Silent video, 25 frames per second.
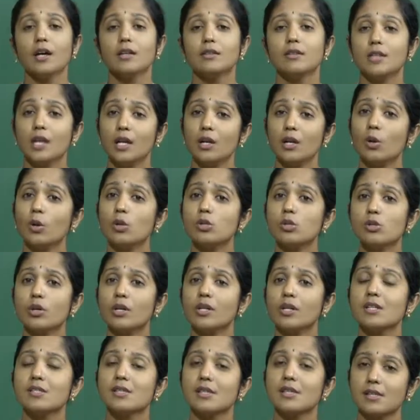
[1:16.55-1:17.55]
then also
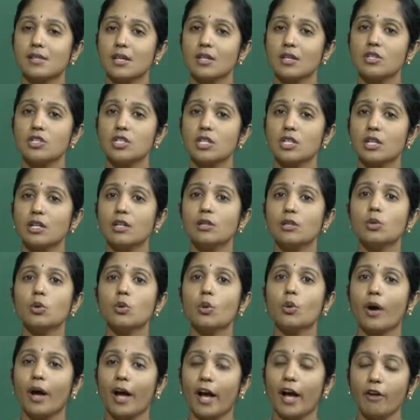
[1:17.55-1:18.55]
it is essential
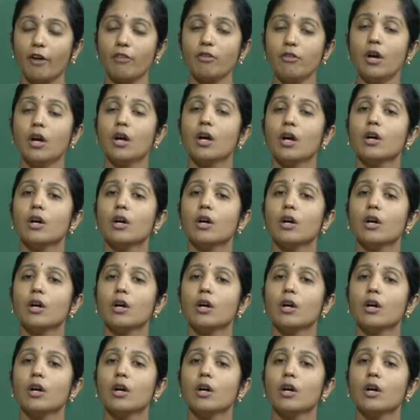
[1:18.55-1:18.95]
to have